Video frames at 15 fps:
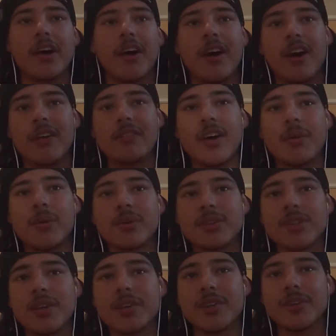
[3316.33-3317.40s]
Oh, I won't
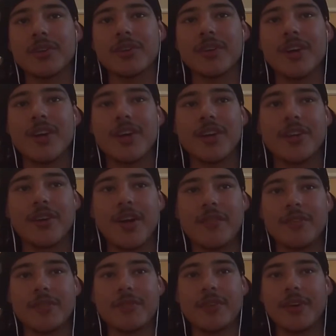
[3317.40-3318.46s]
tell you. You'll have
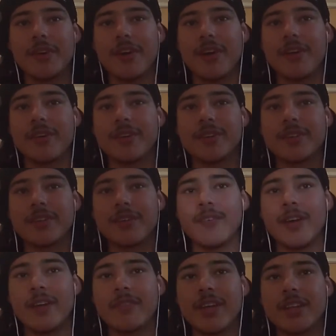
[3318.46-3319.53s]
to figure out
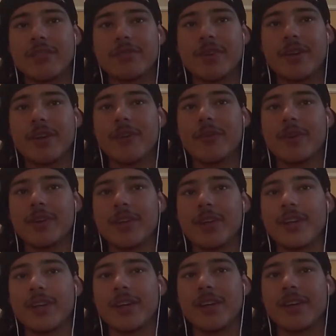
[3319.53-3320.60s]
when I make the video one
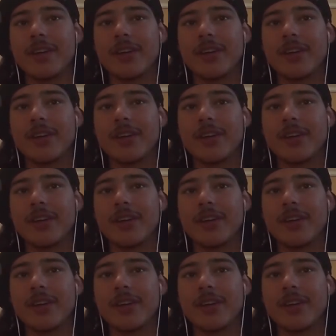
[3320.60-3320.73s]
day.